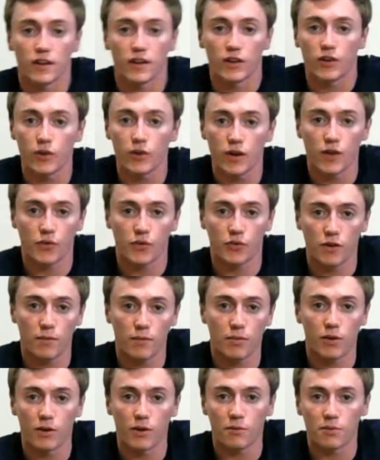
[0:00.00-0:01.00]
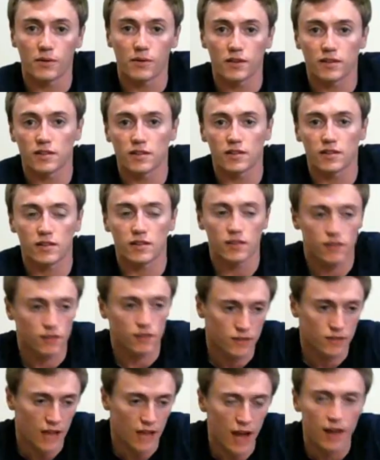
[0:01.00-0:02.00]
you're doing it for a purpose,
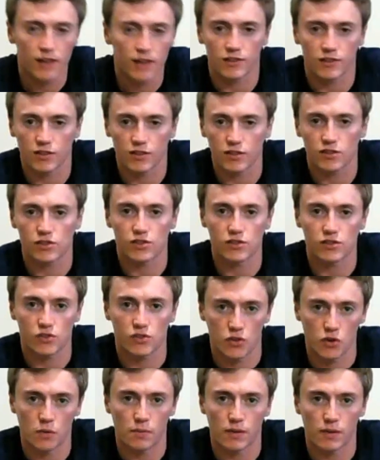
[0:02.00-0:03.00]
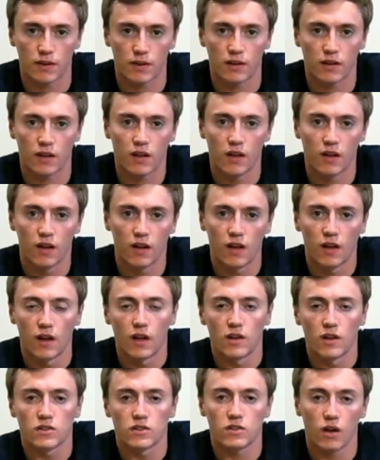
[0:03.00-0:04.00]
that is just stupid.
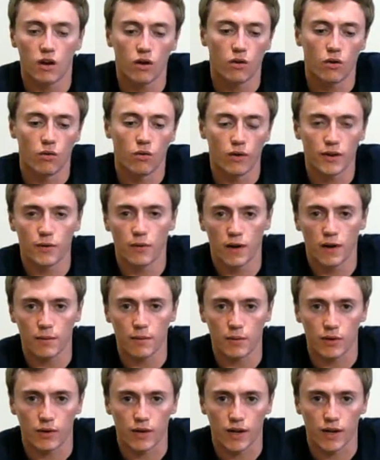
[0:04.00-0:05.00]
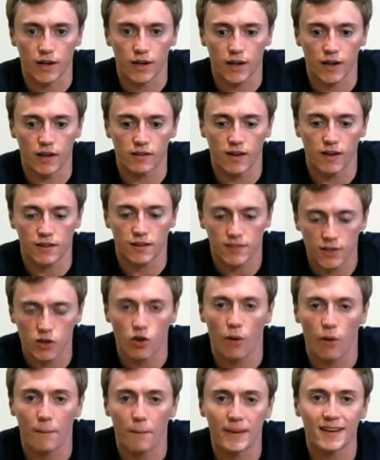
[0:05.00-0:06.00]
So what you want to be doing is actually
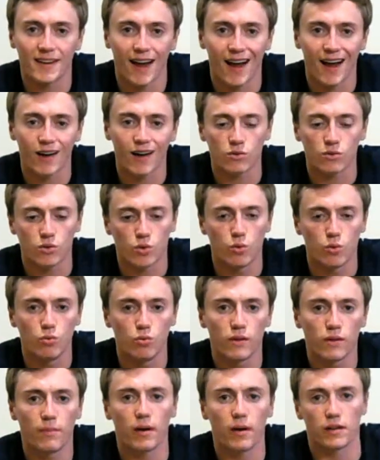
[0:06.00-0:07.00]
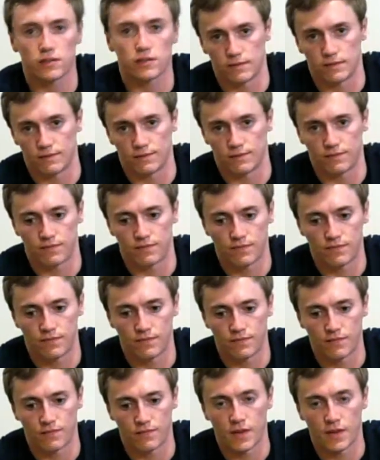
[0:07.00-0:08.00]
coming down to the bottom.
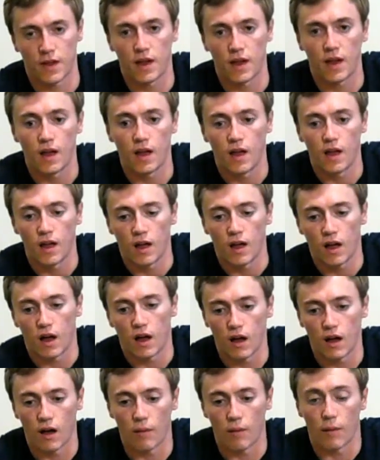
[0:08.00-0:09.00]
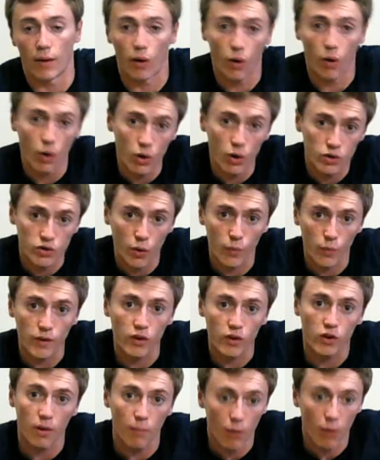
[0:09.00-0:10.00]
And also when you
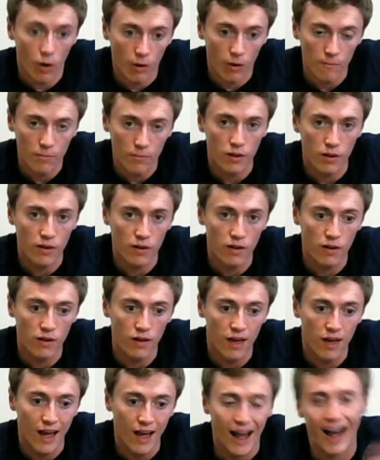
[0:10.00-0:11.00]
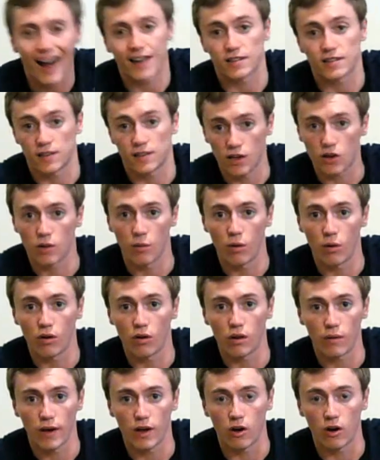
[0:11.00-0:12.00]
come up, actually come all the
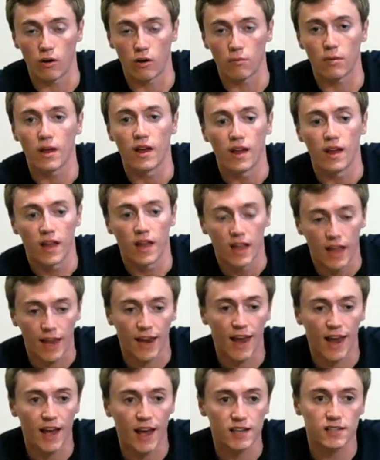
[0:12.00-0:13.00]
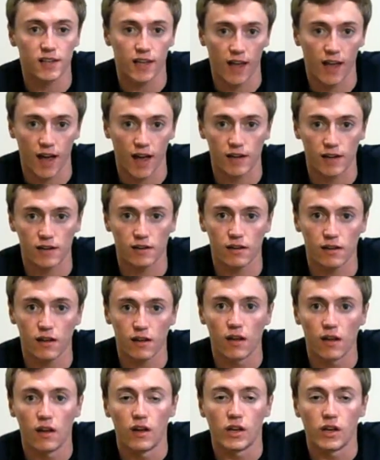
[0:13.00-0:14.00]
way up. Unless, again,
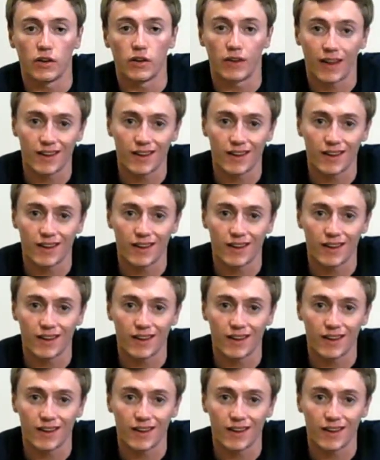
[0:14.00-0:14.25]
you're an